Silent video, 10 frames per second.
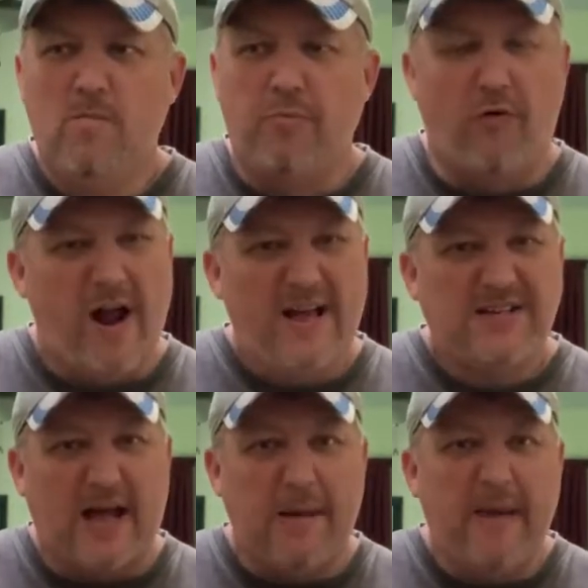
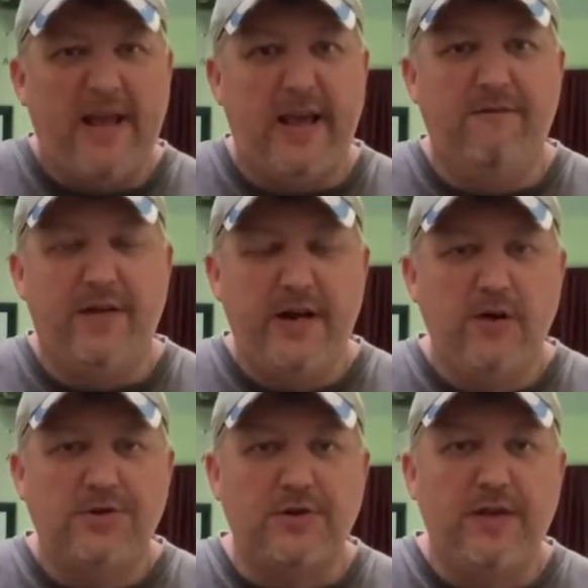pressed on making
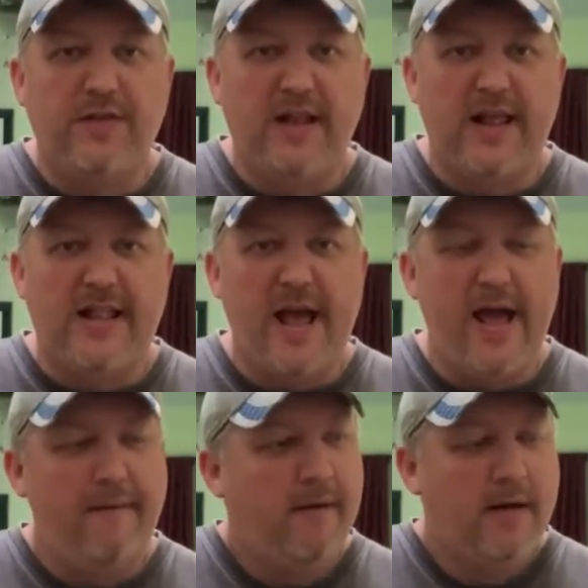videos or anything like
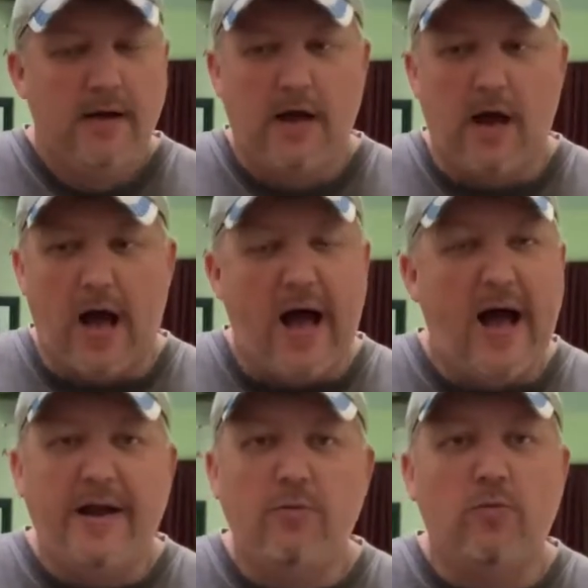that. I